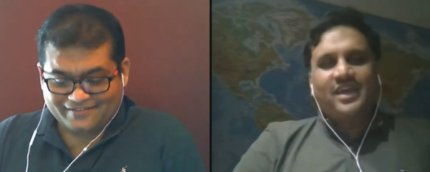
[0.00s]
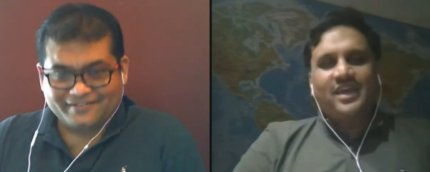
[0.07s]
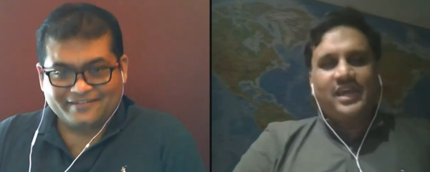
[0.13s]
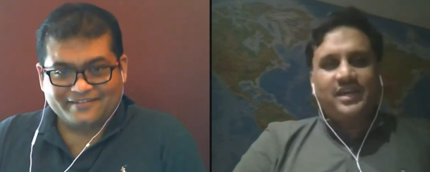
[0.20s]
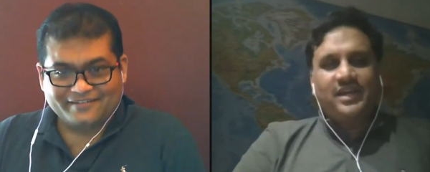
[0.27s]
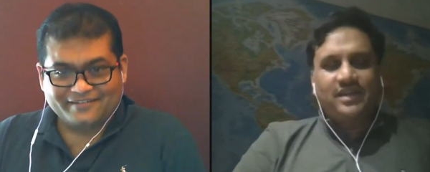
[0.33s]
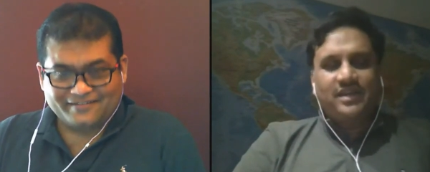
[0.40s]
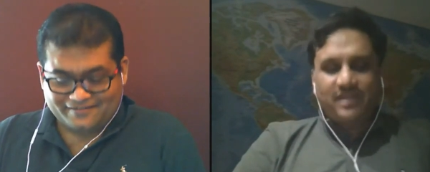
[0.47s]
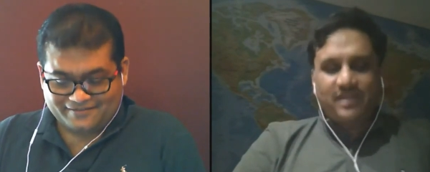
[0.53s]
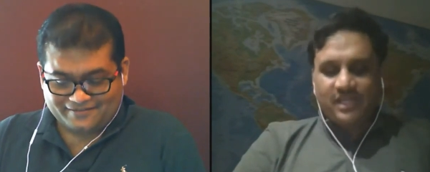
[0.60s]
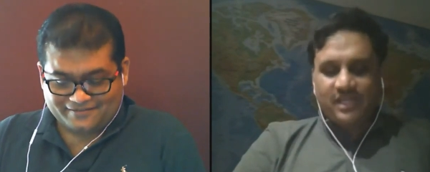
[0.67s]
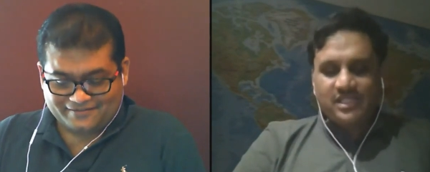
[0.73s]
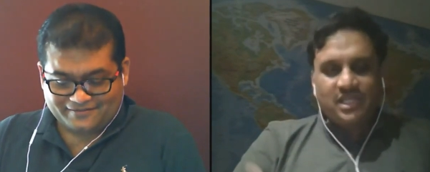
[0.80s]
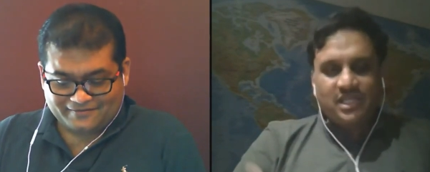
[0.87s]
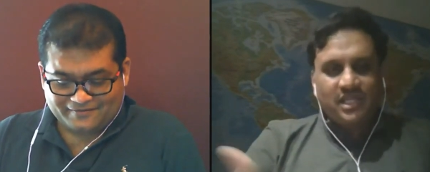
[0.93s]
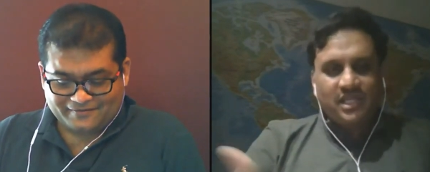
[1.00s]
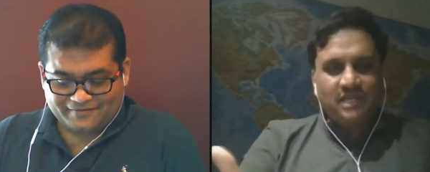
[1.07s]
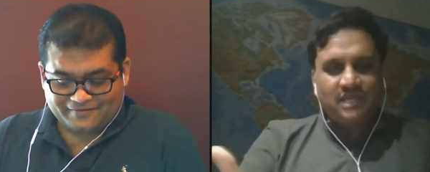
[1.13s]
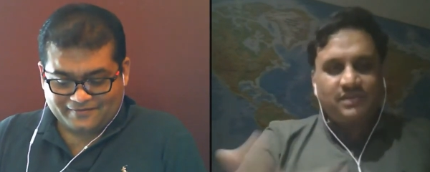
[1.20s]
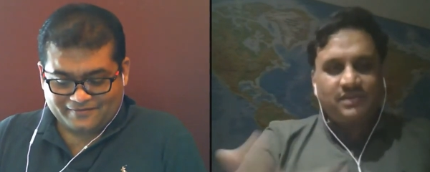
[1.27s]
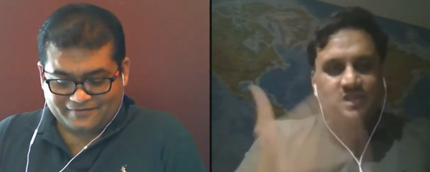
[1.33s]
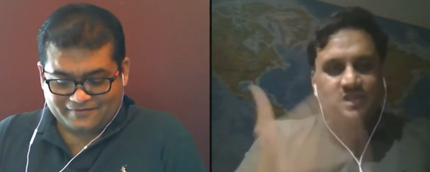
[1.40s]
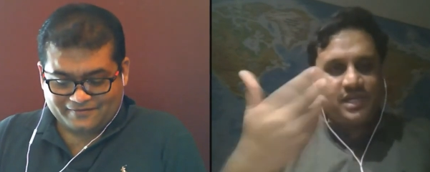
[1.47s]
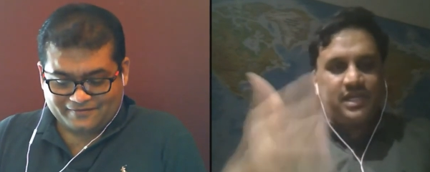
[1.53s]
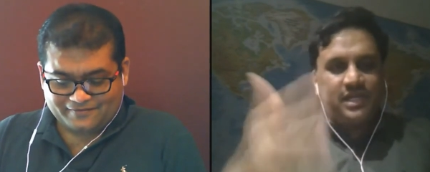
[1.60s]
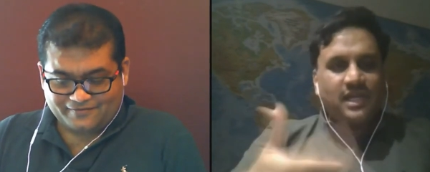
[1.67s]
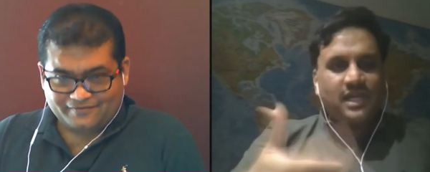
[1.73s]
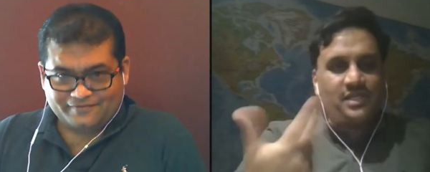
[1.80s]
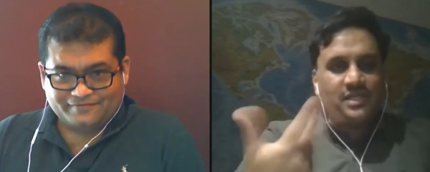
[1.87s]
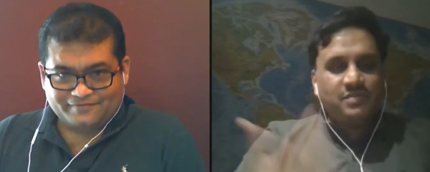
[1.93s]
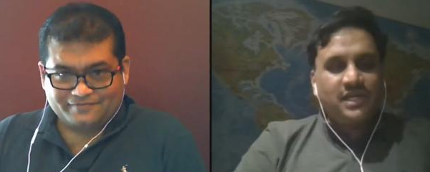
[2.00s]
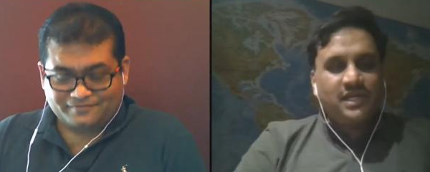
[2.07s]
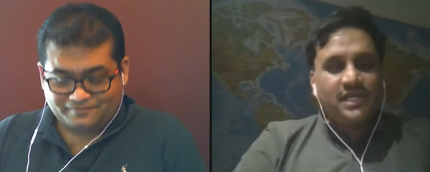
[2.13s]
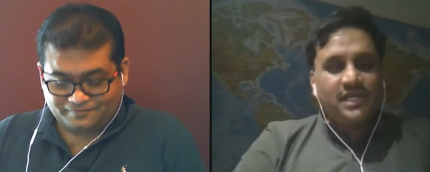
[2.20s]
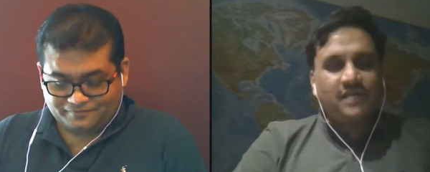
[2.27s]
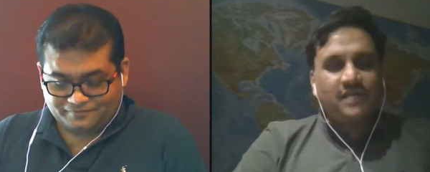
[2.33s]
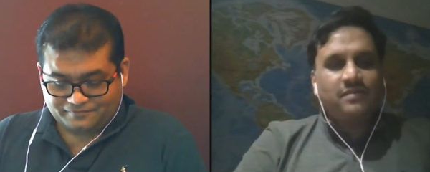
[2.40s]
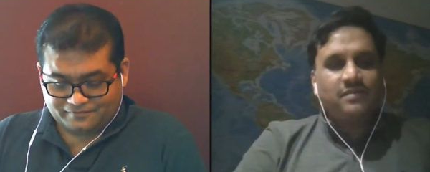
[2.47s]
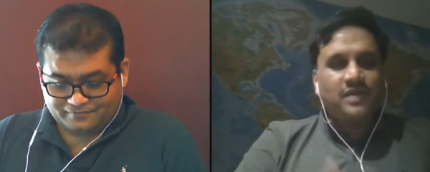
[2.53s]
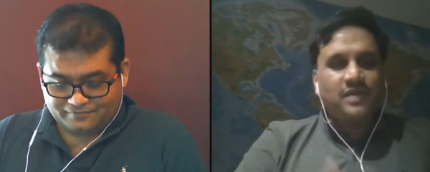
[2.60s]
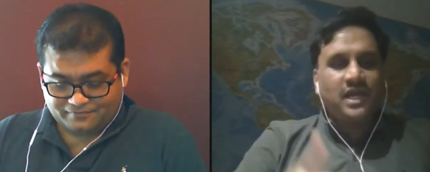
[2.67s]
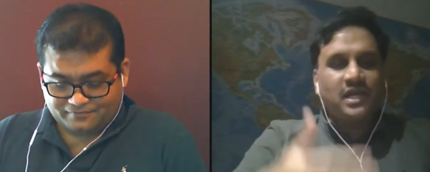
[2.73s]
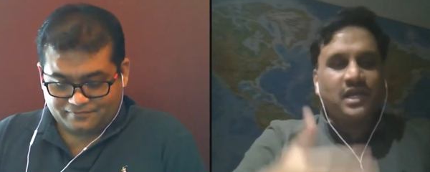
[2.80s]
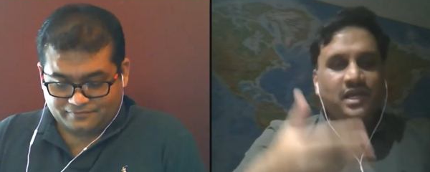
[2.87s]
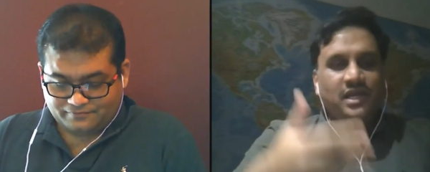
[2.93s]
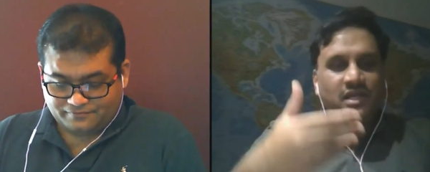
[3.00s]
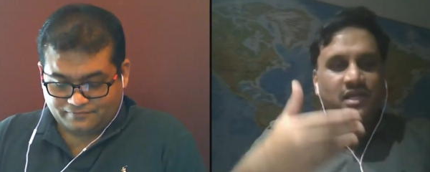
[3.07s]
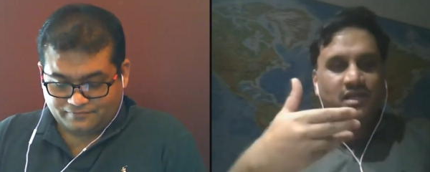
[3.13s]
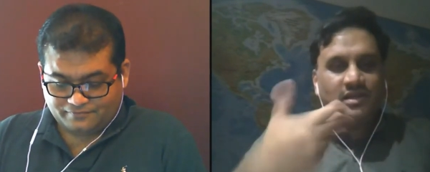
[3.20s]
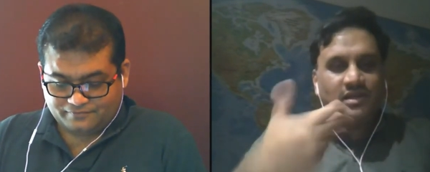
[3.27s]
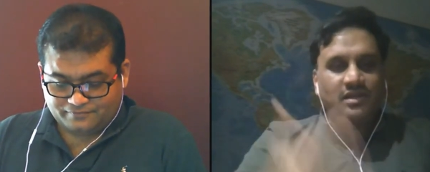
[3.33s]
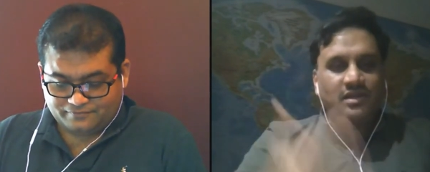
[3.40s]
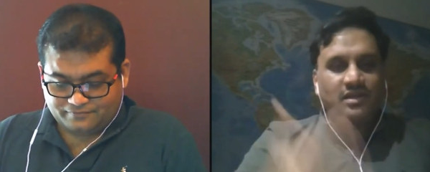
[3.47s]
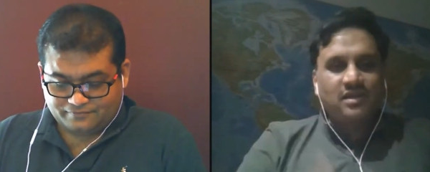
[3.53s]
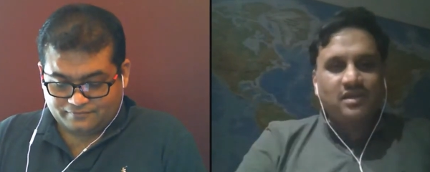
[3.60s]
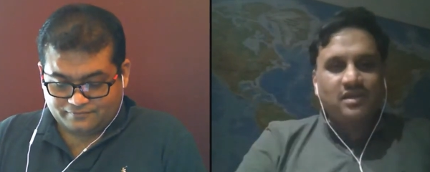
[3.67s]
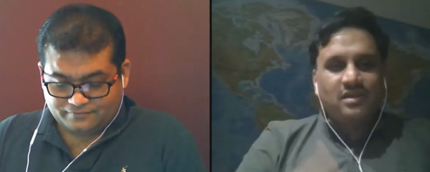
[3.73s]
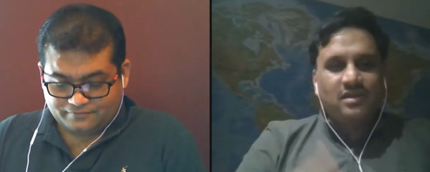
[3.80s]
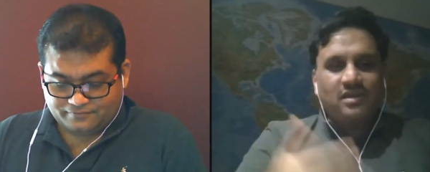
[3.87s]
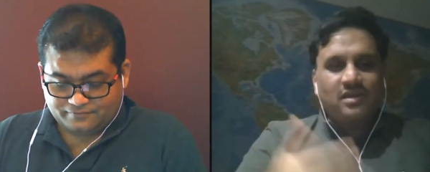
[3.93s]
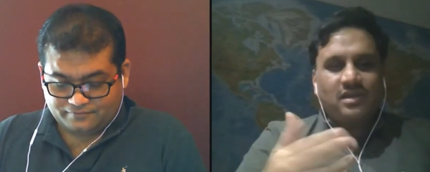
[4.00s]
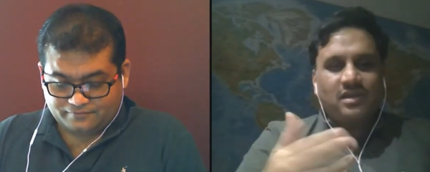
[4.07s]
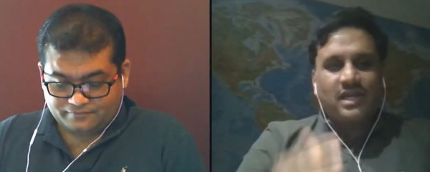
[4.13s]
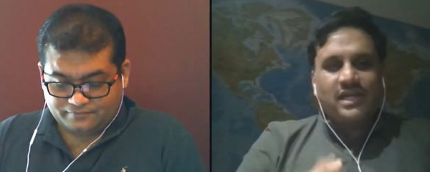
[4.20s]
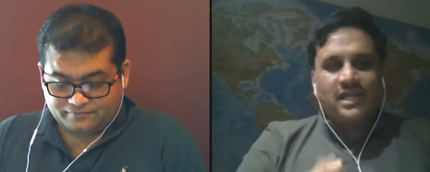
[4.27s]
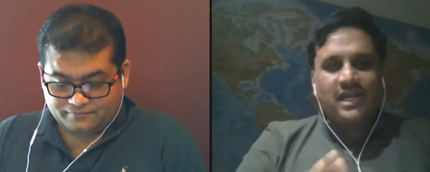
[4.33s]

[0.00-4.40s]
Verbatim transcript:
Speaker 1: and easily even the TRS picked it up. Gully uh, Gully